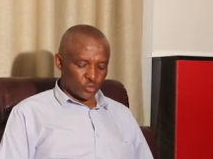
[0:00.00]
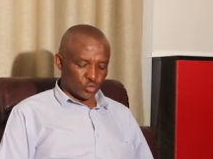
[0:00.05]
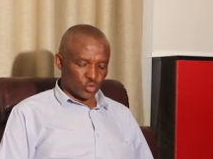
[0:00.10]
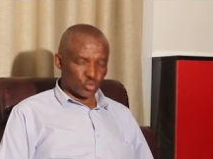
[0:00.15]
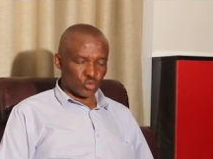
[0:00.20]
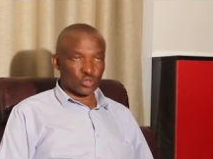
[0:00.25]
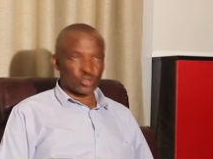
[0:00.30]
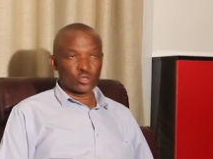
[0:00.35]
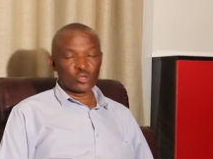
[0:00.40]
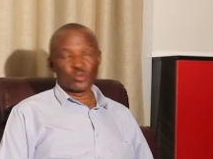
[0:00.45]

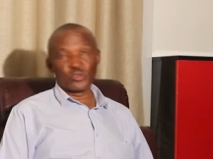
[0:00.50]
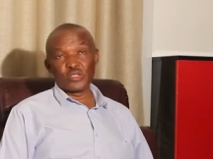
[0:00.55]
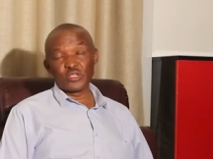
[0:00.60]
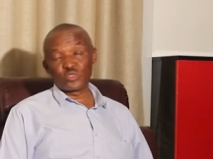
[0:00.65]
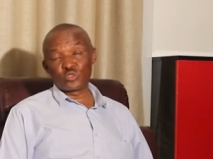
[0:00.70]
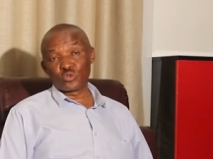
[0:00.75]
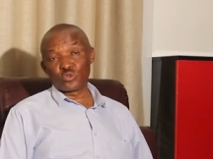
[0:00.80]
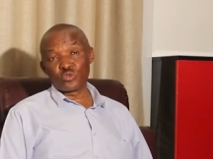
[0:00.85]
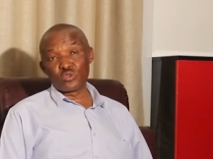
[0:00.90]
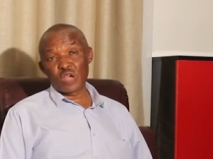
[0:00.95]
So we
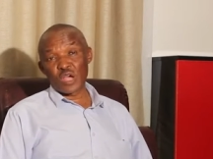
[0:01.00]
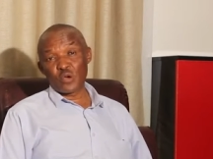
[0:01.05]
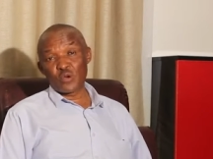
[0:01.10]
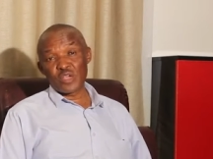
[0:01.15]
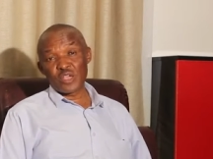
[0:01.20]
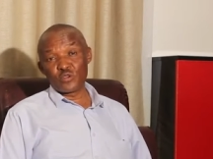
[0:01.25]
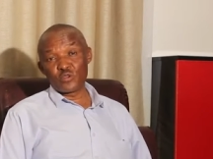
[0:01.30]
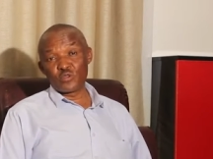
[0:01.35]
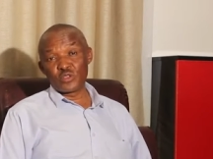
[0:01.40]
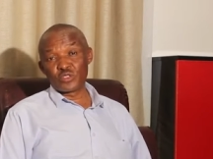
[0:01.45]
need to do
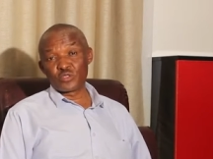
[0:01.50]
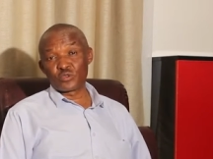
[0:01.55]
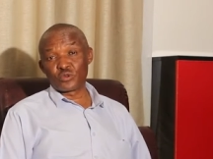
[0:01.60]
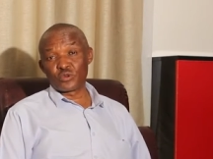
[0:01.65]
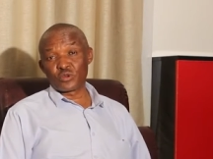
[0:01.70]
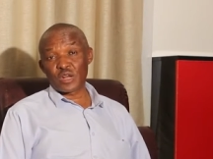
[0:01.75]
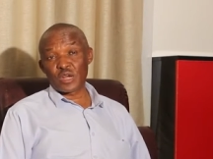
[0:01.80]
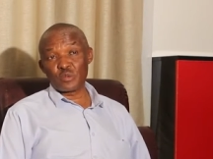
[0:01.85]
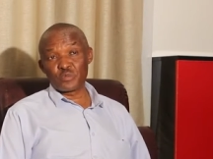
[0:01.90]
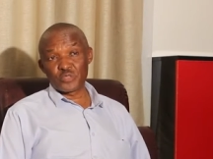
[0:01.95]
away with
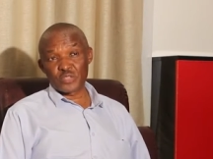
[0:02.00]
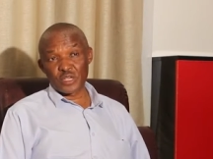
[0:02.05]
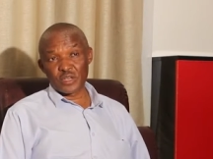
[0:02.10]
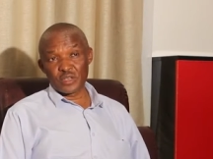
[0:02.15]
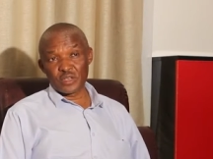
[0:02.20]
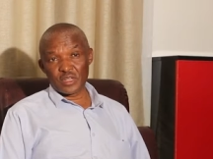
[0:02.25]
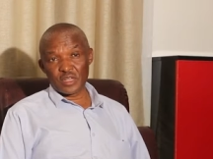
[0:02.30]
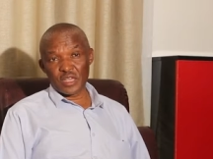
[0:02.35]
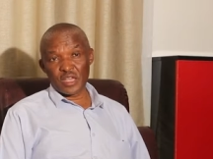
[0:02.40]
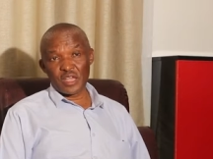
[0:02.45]

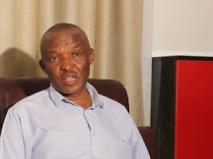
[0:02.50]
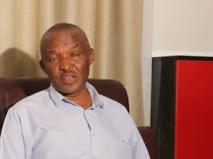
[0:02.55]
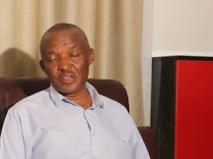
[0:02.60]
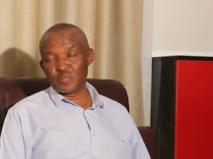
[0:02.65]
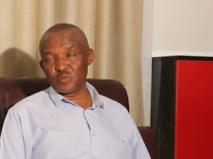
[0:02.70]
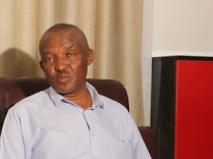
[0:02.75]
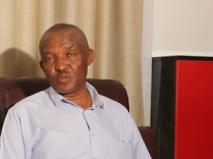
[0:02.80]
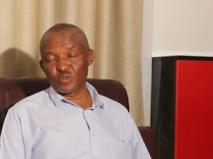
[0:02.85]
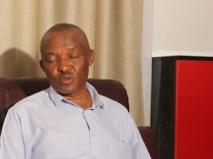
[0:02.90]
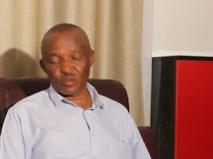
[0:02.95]
corruption
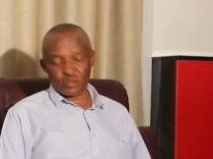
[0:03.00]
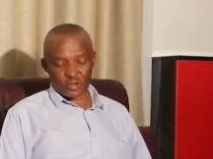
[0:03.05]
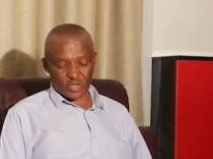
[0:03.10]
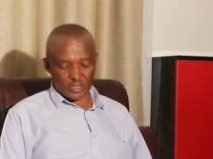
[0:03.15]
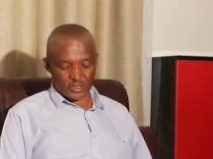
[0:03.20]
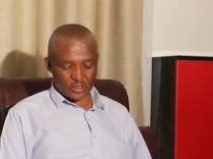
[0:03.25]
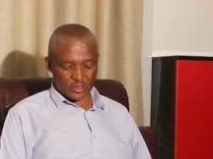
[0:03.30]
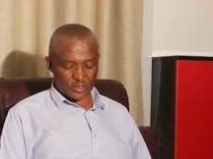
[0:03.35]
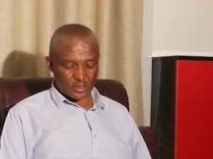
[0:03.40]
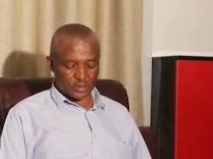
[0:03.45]
and
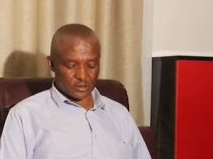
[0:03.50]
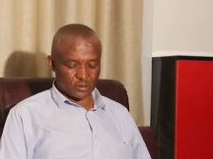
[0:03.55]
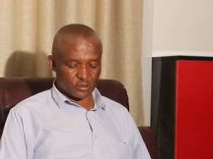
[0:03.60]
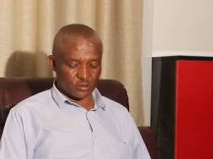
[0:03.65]
bureaucracy